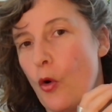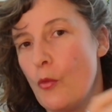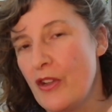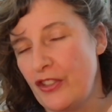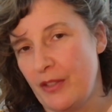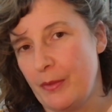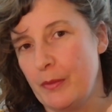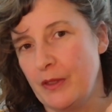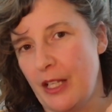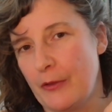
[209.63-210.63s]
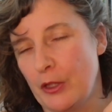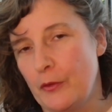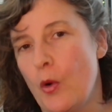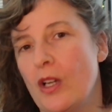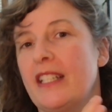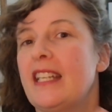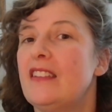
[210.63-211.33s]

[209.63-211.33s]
almost shippable level of quality.